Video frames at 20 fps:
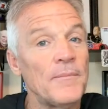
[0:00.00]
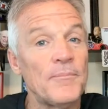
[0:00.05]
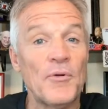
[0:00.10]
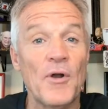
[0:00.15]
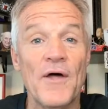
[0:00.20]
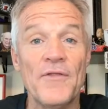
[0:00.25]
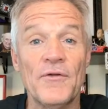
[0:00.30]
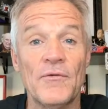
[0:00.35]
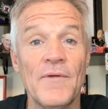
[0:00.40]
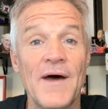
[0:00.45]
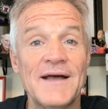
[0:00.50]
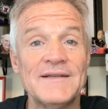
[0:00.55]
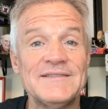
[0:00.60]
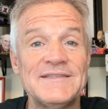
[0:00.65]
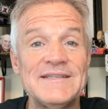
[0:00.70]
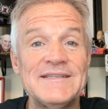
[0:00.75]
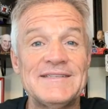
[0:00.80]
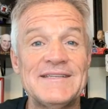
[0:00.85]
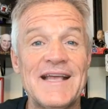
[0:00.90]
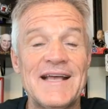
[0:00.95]
Brother
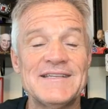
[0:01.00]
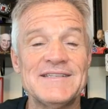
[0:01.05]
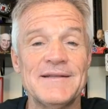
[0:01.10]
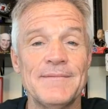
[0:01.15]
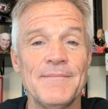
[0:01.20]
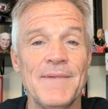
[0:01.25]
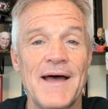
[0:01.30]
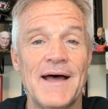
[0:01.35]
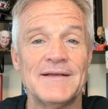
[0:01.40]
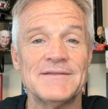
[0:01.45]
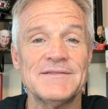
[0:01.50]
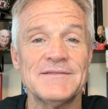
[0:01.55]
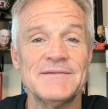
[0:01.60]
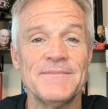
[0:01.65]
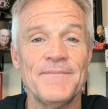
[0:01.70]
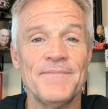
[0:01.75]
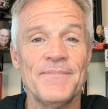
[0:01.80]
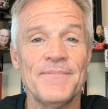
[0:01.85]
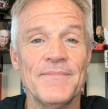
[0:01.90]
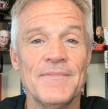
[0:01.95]
Rusty says it
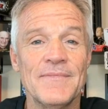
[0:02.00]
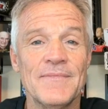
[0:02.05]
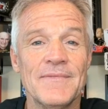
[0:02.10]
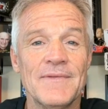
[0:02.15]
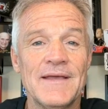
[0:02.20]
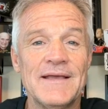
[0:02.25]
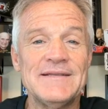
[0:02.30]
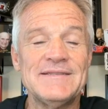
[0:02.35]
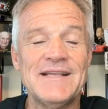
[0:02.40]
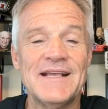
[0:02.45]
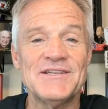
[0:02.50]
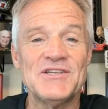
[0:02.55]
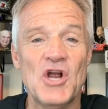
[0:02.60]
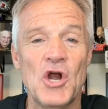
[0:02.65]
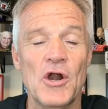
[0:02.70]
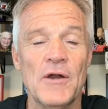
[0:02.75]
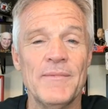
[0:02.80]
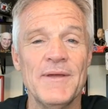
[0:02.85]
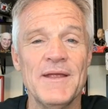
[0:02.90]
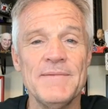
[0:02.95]
best. He says,
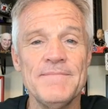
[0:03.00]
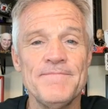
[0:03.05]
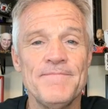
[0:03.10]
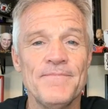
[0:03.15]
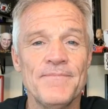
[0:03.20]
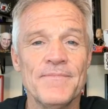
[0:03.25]
Herman,